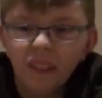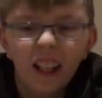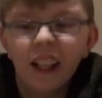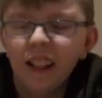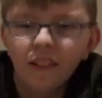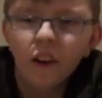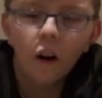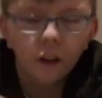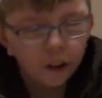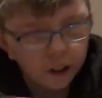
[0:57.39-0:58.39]
He's
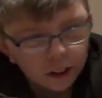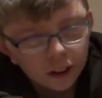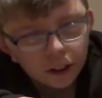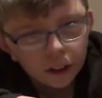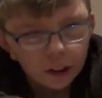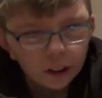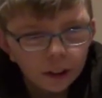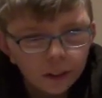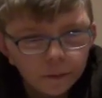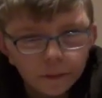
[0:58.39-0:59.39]
not good.
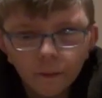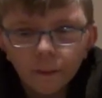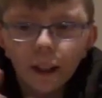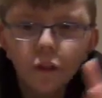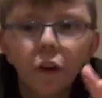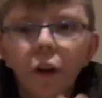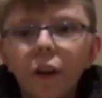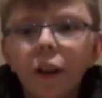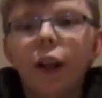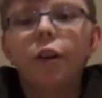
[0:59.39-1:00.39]
It's
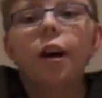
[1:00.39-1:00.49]
good. I